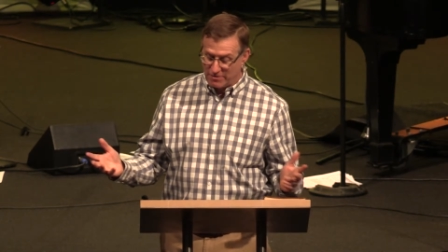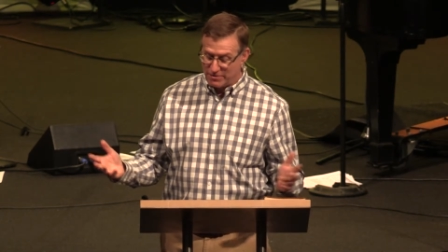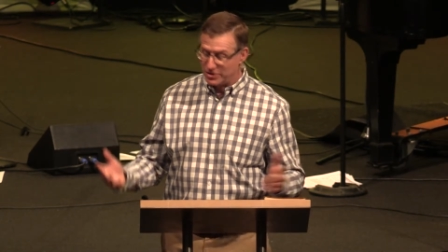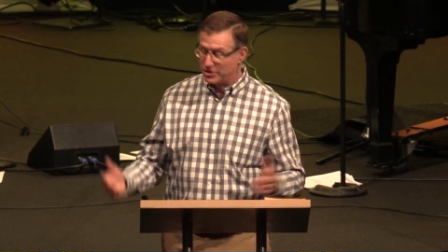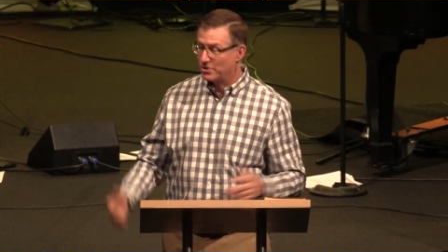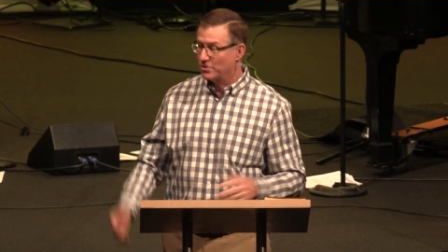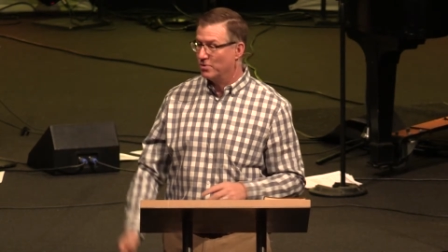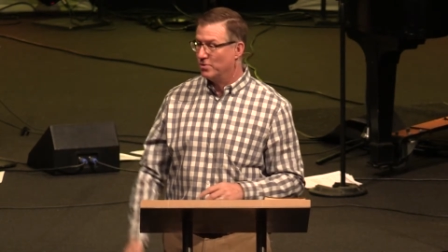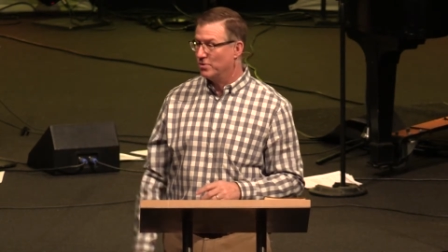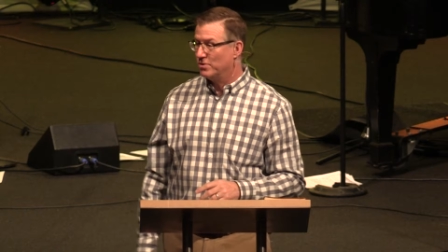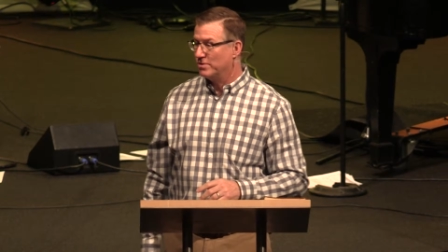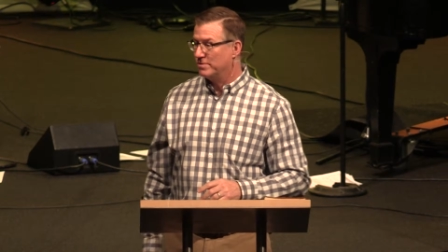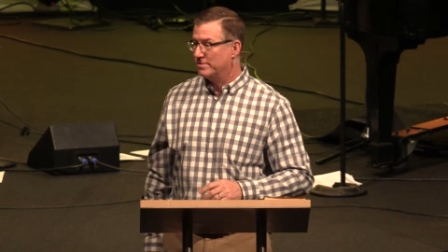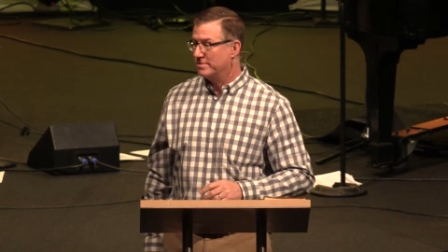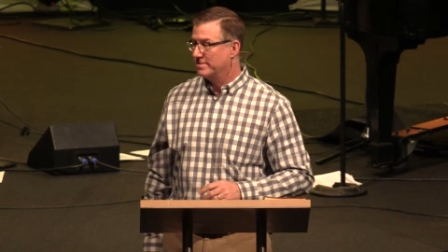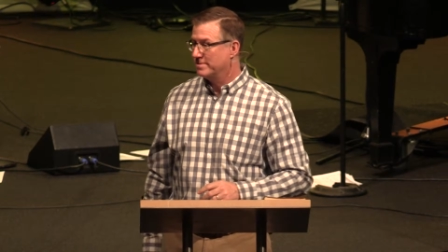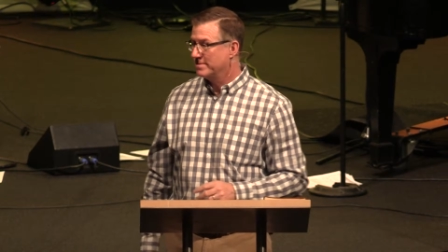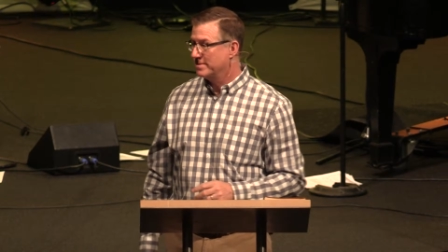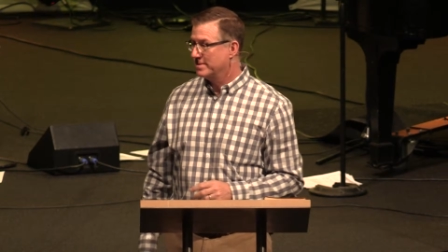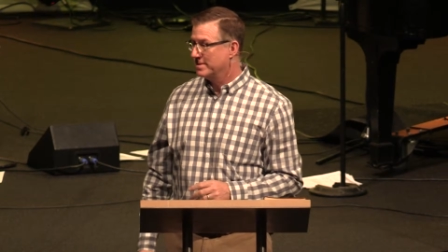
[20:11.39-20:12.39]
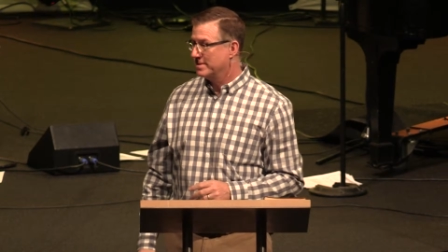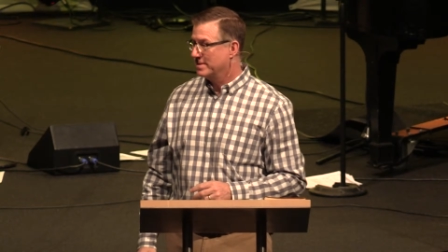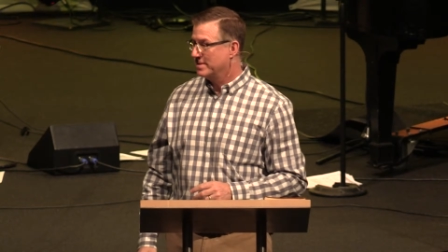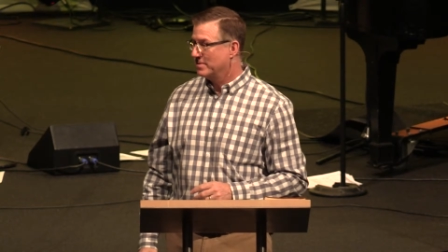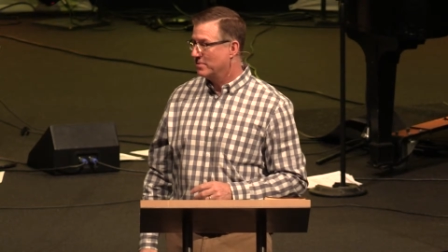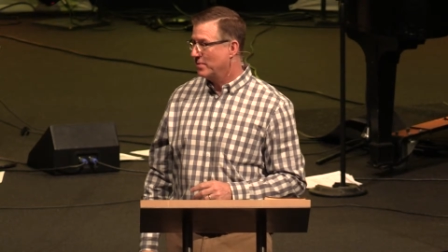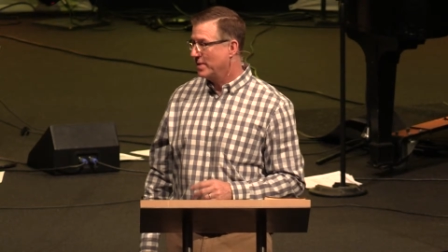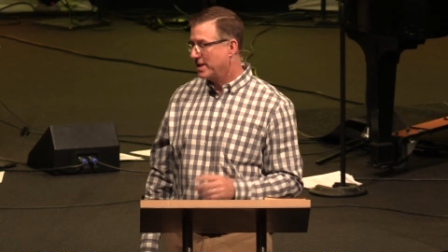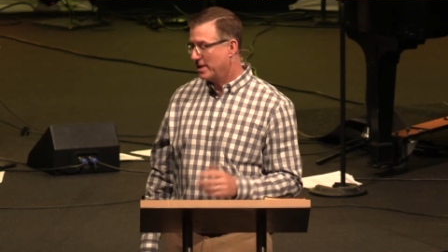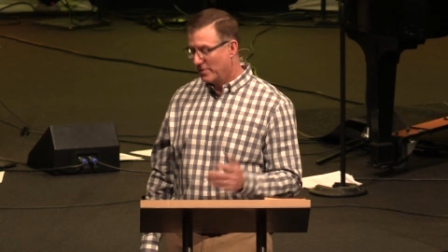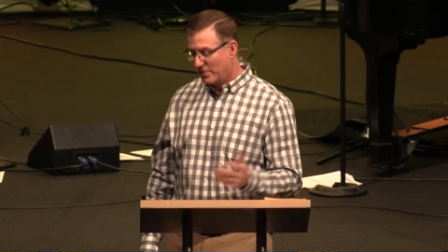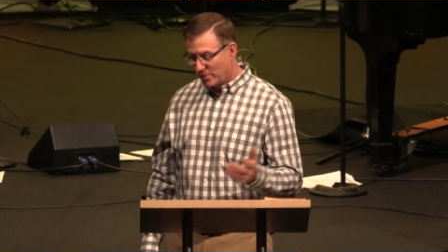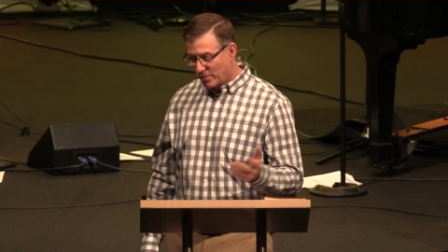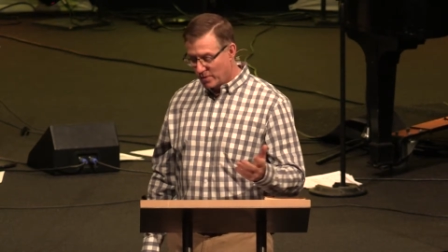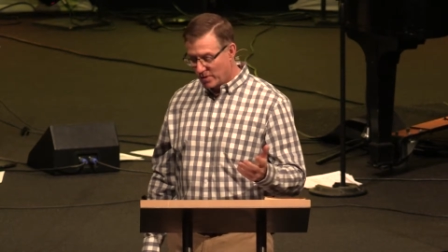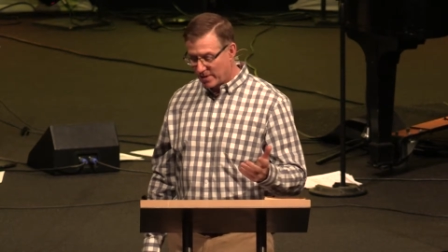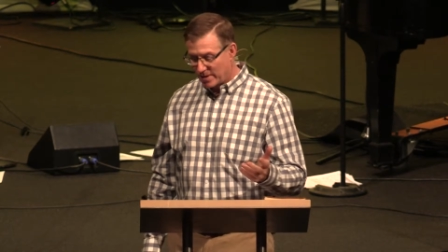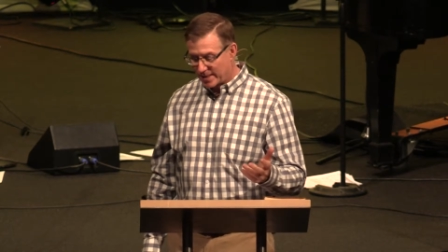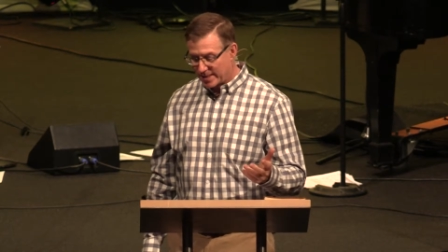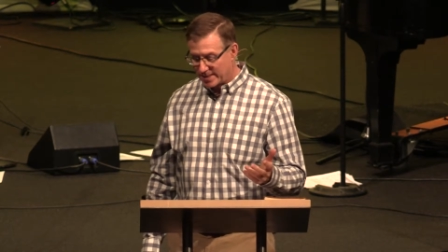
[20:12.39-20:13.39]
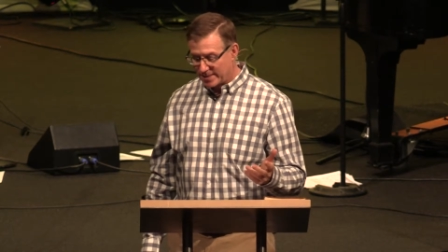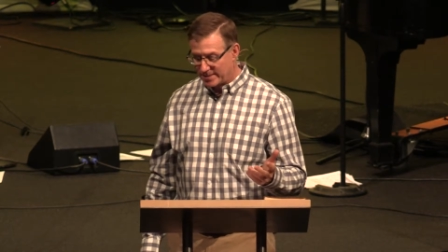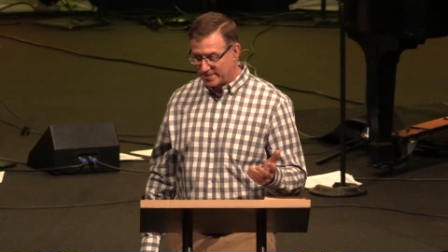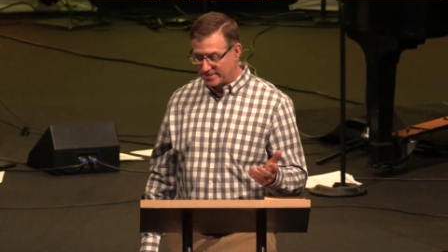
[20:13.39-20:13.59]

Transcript: to school, we go to work,